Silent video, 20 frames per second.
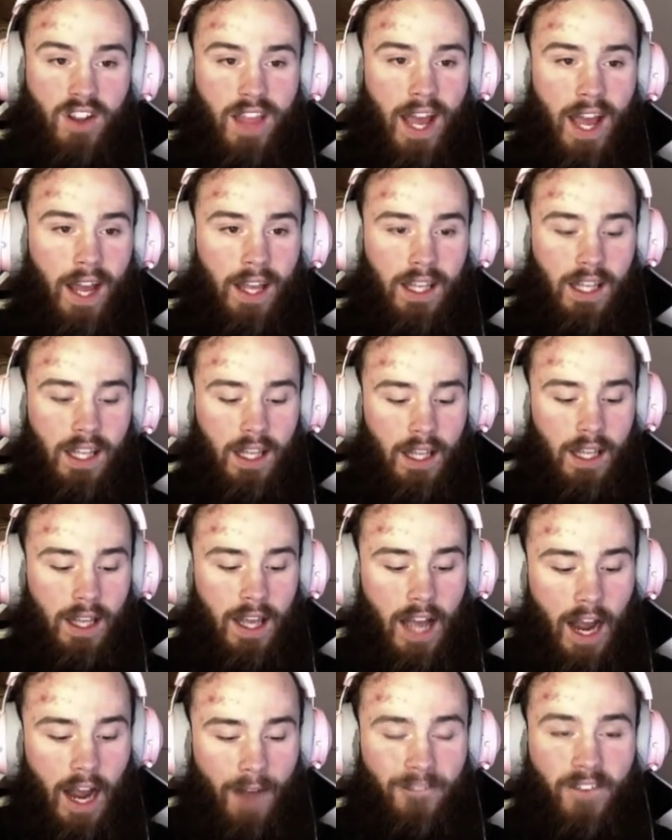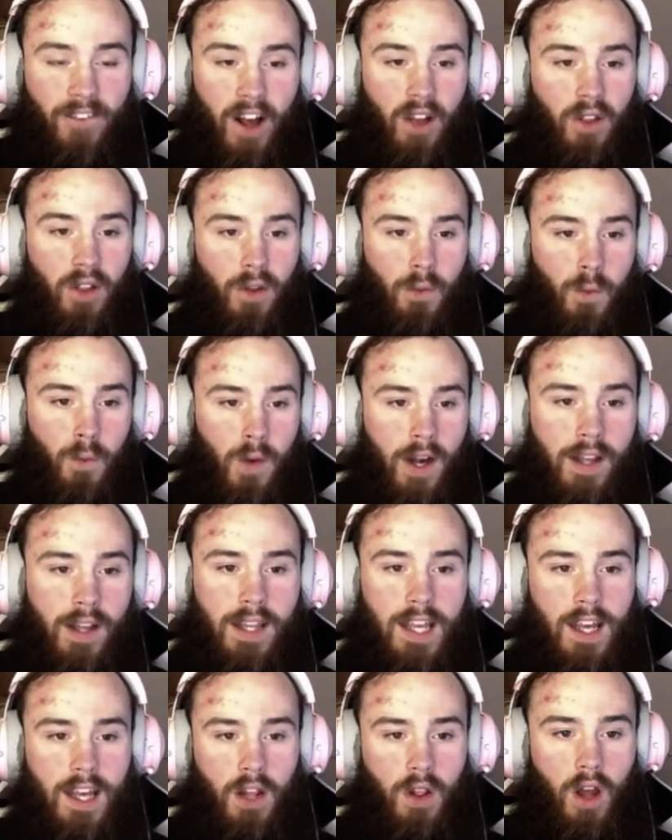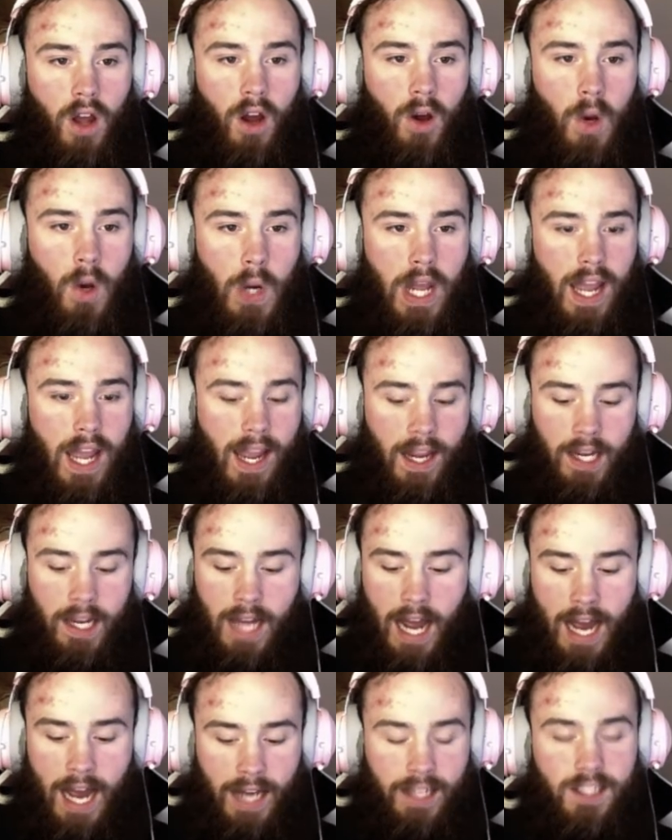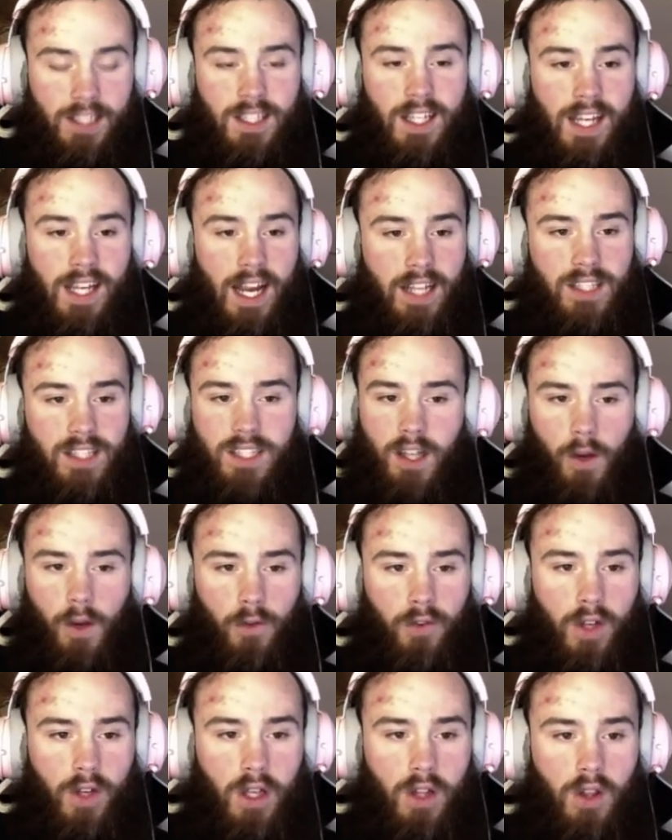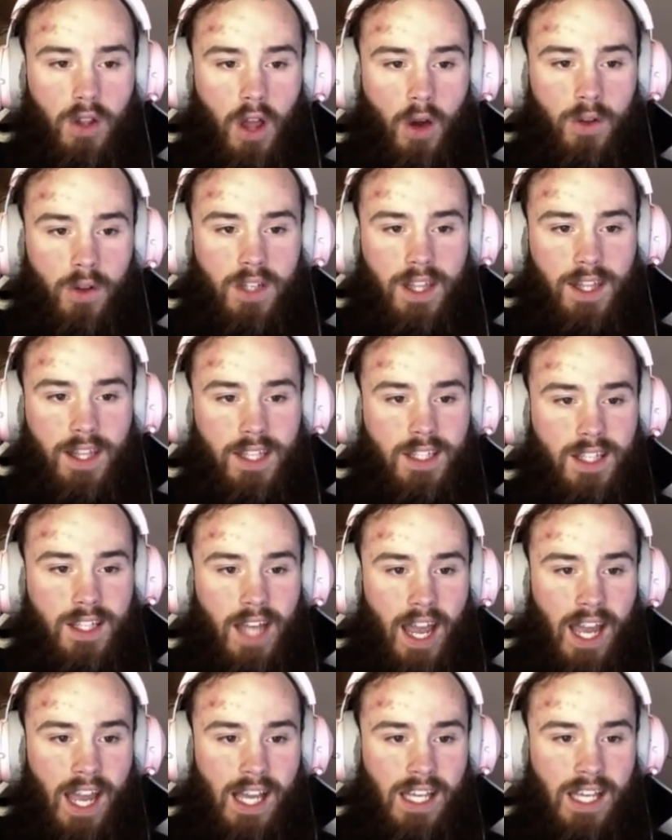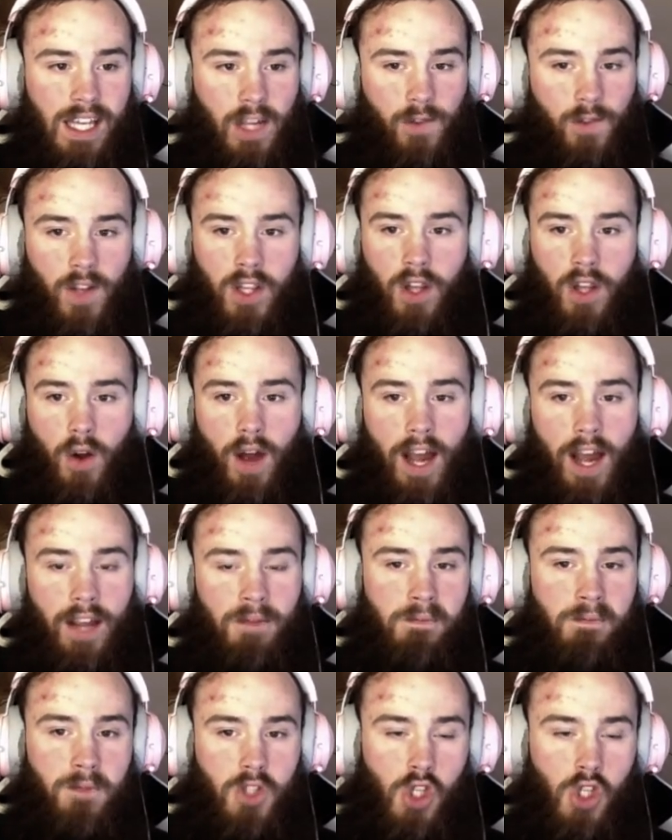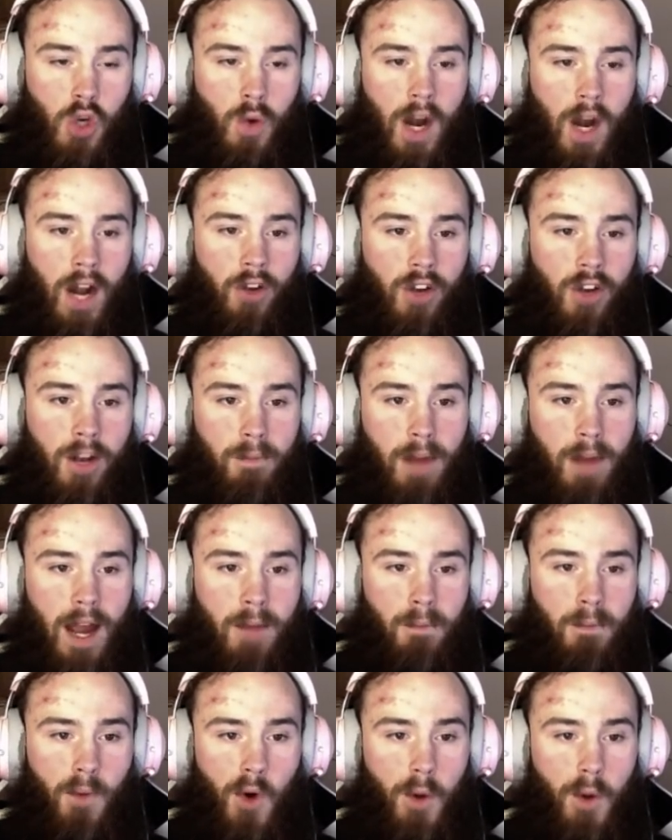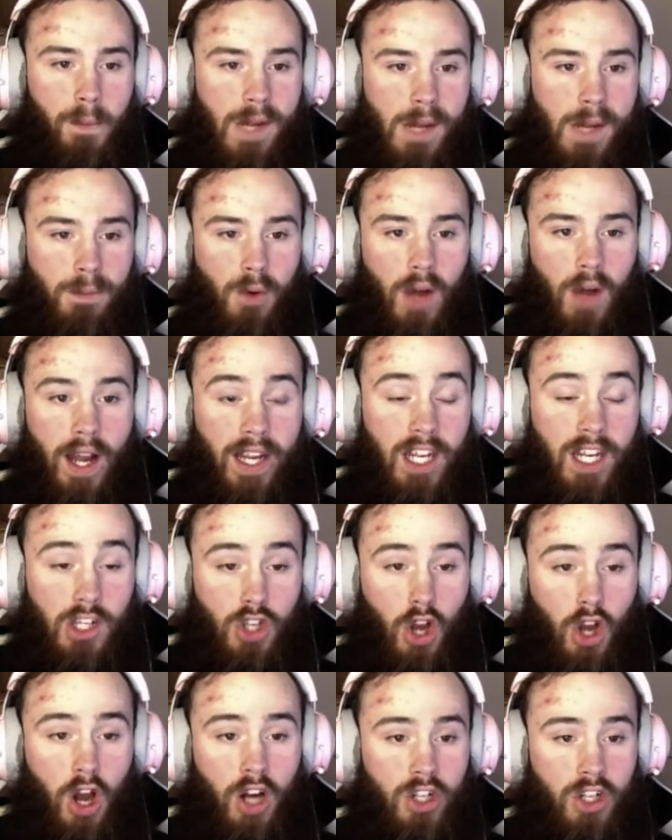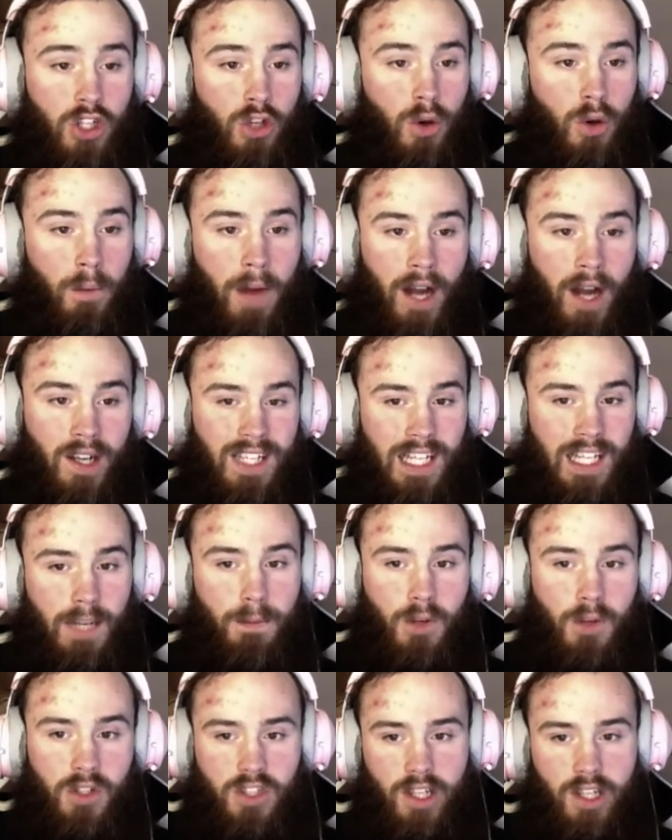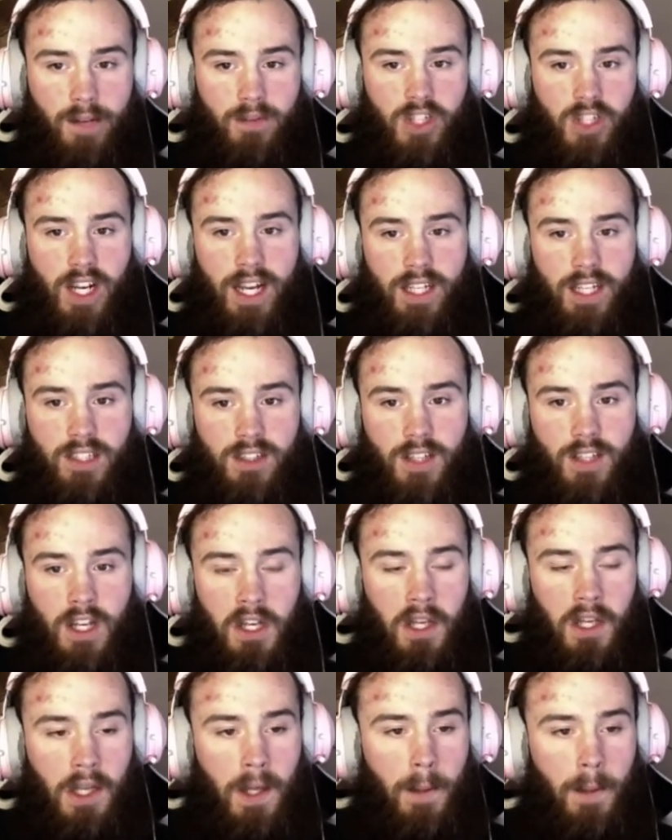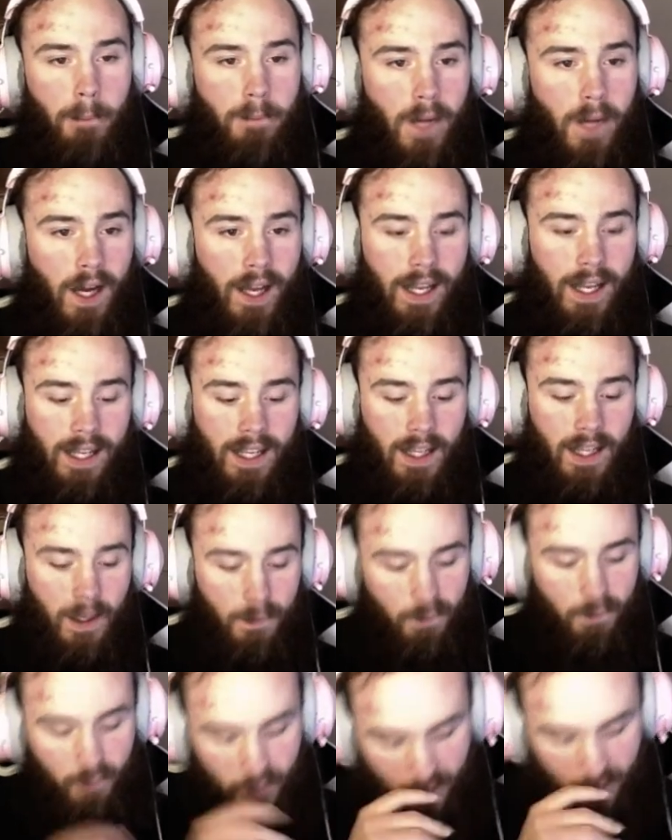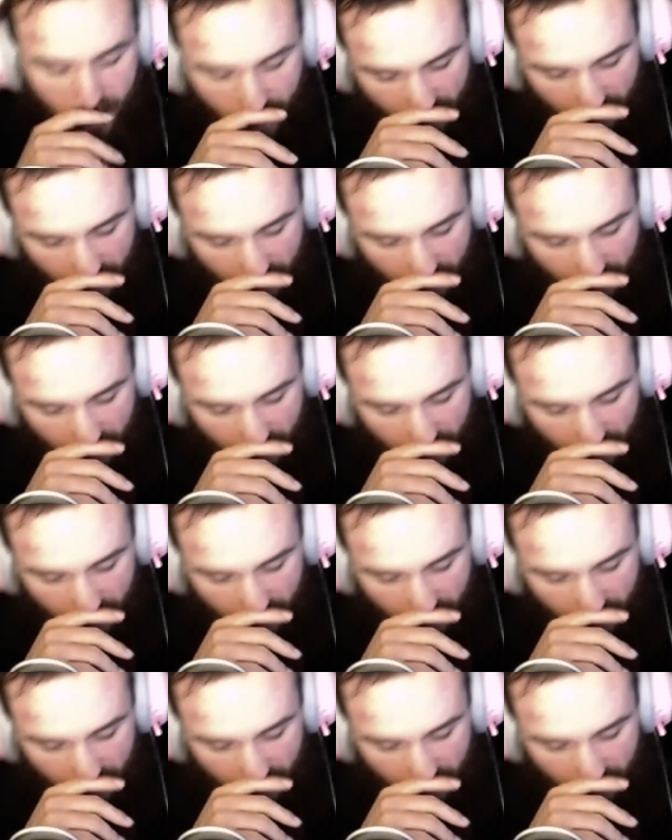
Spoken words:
that I felt really alone. And honestly, I still feel alone to this day, even though I'm surrounded by more people I can talk to about deeper subjects. But the